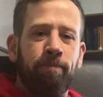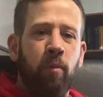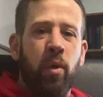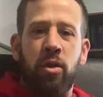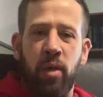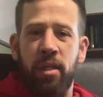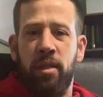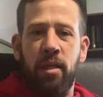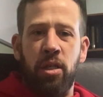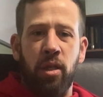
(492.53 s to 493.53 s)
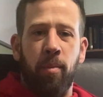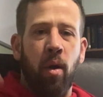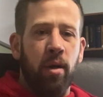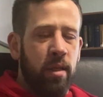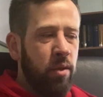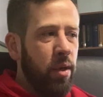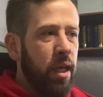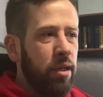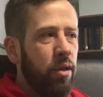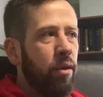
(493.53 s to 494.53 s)
we address each of the parts as we
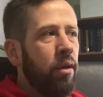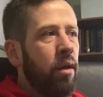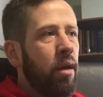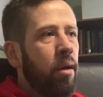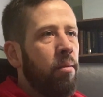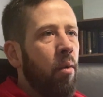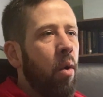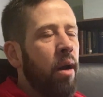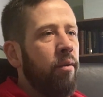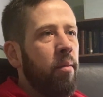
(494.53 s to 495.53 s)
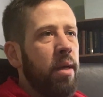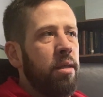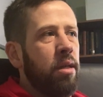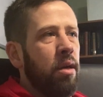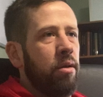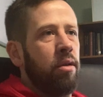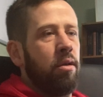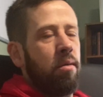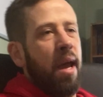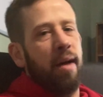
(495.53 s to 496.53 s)
need to. But one of them is,
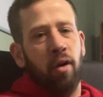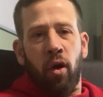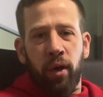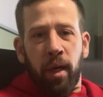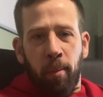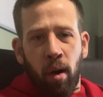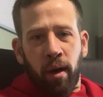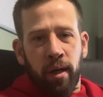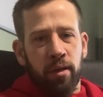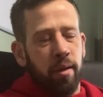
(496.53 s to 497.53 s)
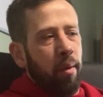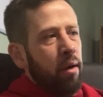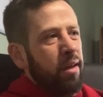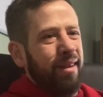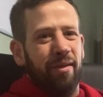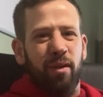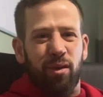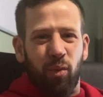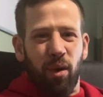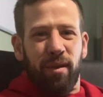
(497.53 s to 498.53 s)
you may have a hurting part. Here's a part of you that feels
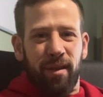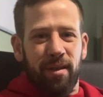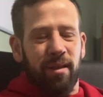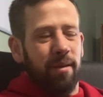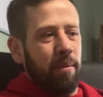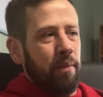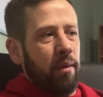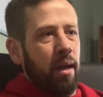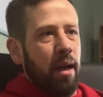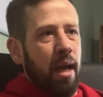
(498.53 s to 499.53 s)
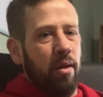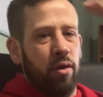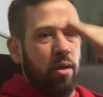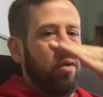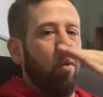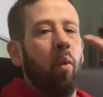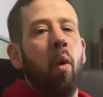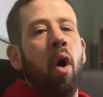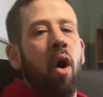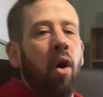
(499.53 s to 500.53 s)
worthless. And there's this
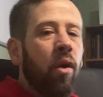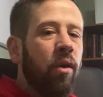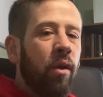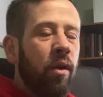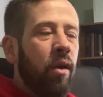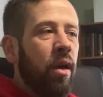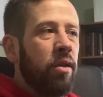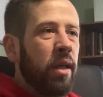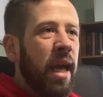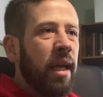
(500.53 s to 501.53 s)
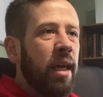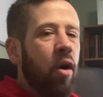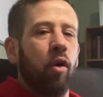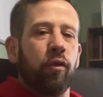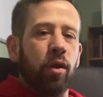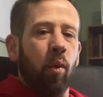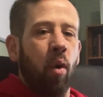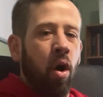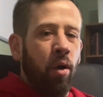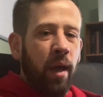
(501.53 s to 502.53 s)
wall. You can't get over the
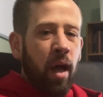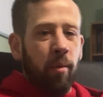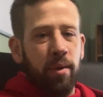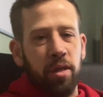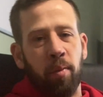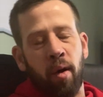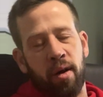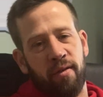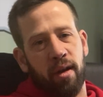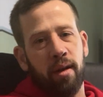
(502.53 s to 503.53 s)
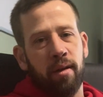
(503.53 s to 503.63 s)
wall to help this part of you.